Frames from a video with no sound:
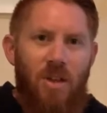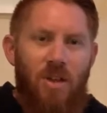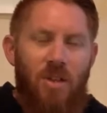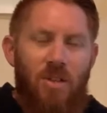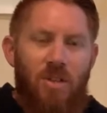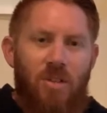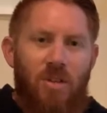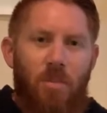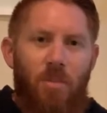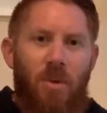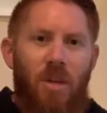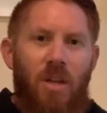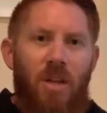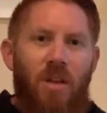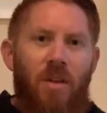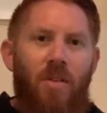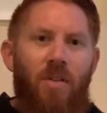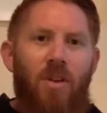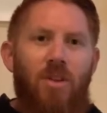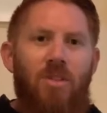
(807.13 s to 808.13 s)
So many
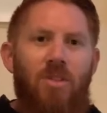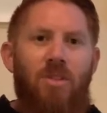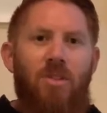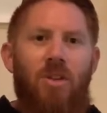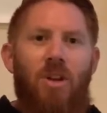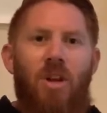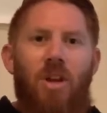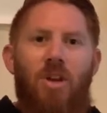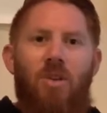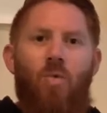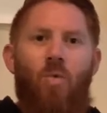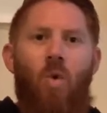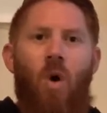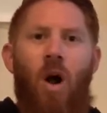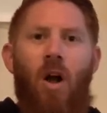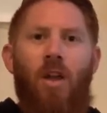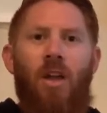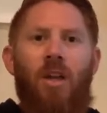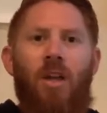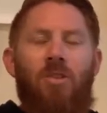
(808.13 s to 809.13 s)
of us are
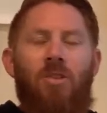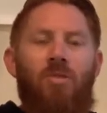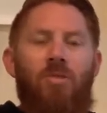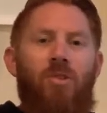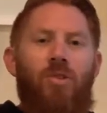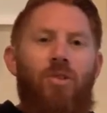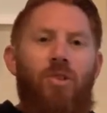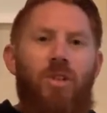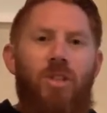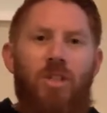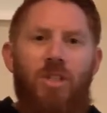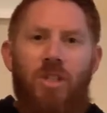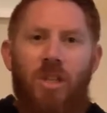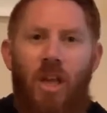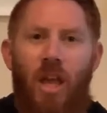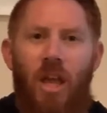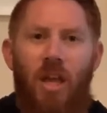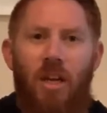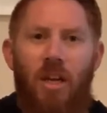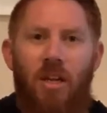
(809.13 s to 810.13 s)
walking through
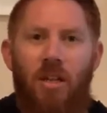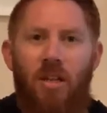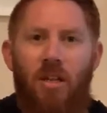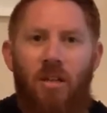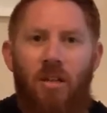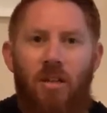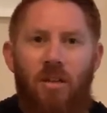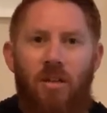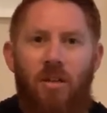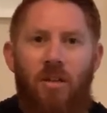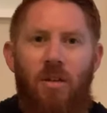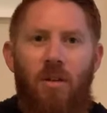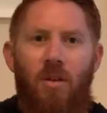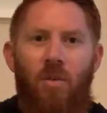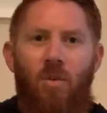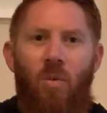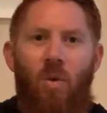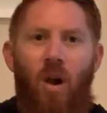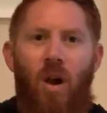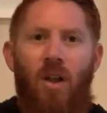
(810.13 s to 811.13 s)
Christianity,
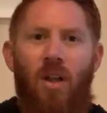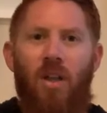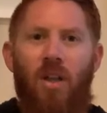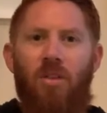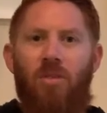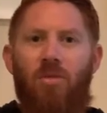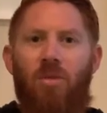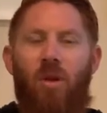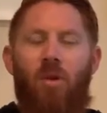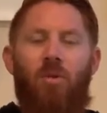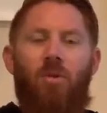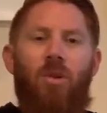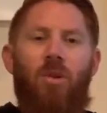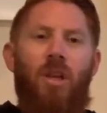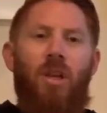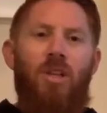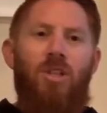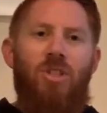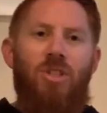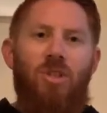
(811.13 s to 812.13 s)
walking through our
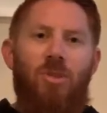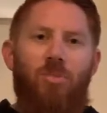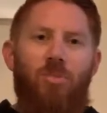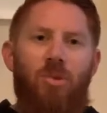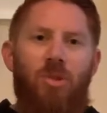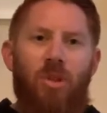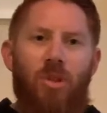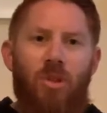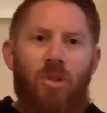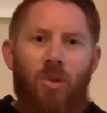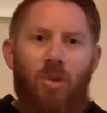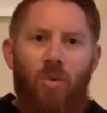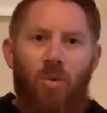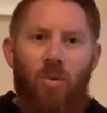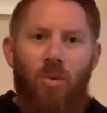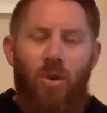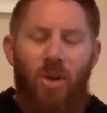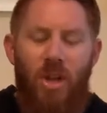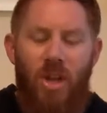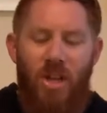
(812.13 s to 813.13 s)
relationship with the
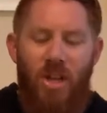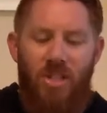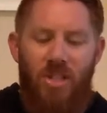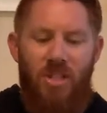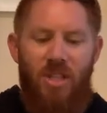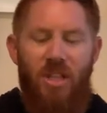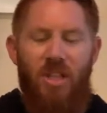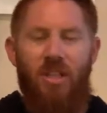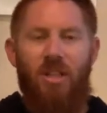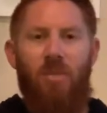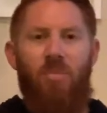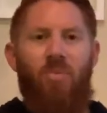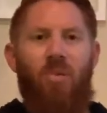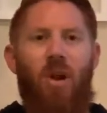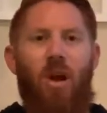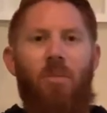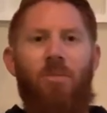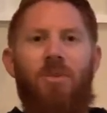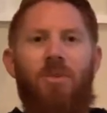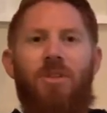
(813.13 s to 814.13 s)
Lord, seeing the
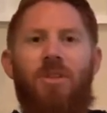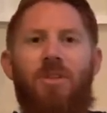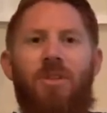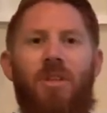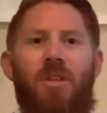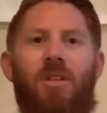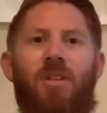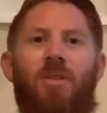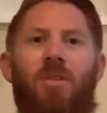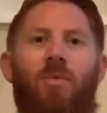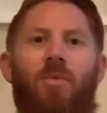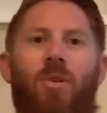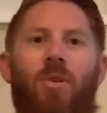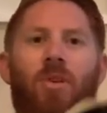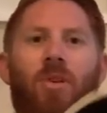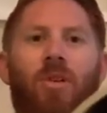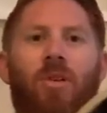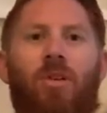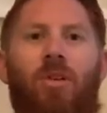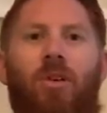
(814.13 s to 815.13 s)
promises in the
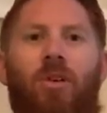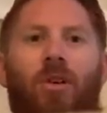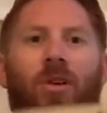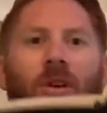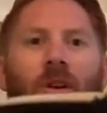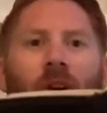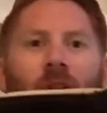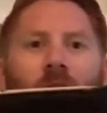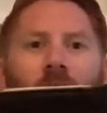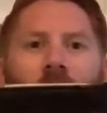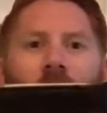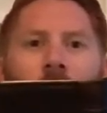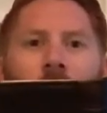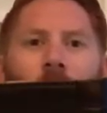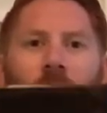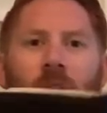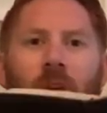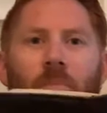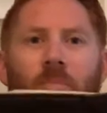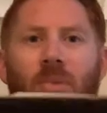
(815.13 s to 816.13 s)
Word, and
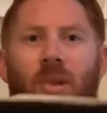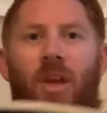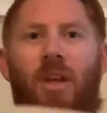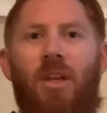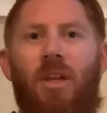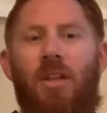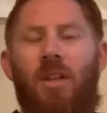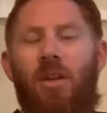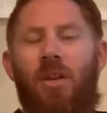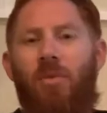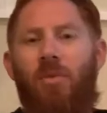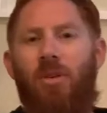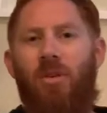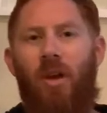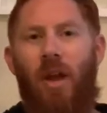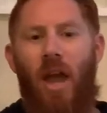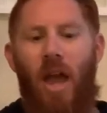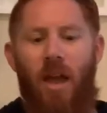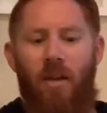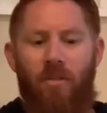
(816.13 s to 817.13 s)
we're complaining that we
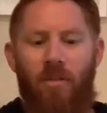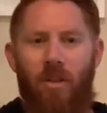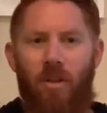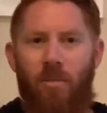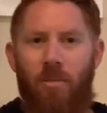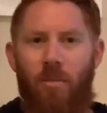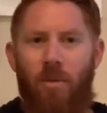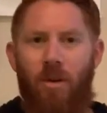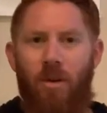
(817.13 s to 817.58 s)
don't have them.